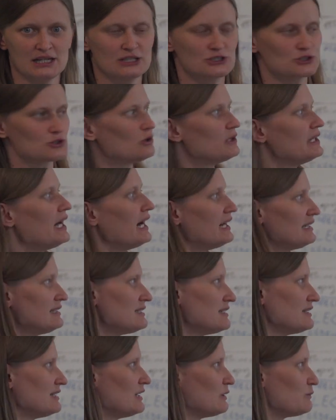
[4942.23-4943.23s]
so
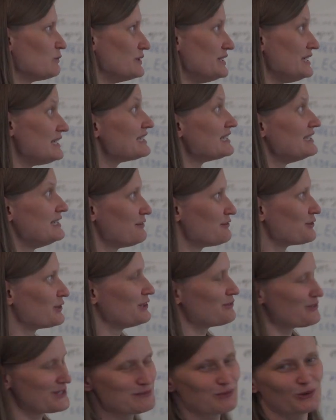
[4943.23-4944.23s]
that we need a
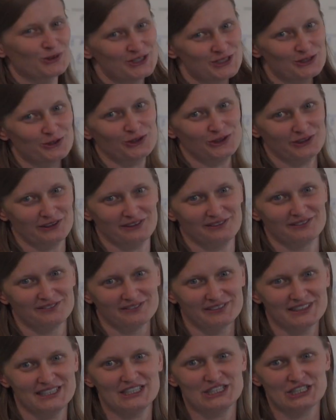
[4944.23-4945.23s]
different response kernel
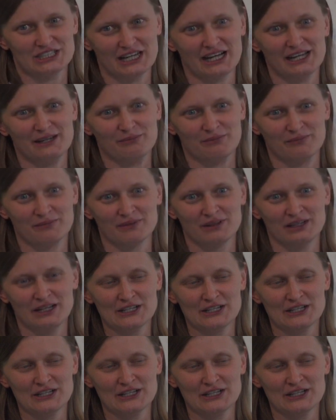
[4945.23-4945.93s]
each time.